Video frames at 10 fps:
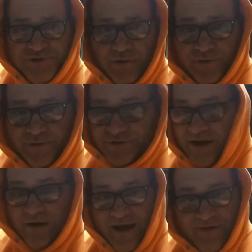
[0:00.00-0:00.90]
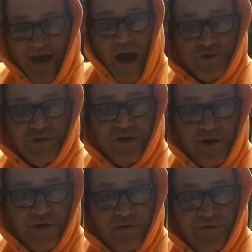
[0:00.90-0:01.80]
the cylinders. They
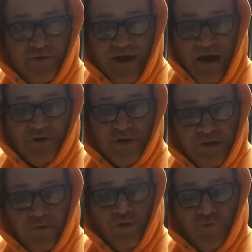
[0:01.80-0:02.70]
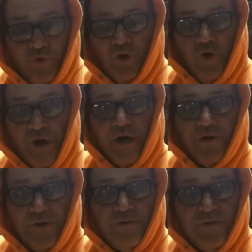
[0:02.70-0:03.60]
actually looked real good.
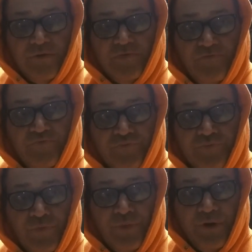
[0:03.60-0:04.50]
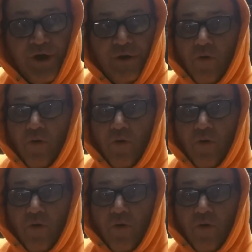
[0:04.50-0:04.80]
You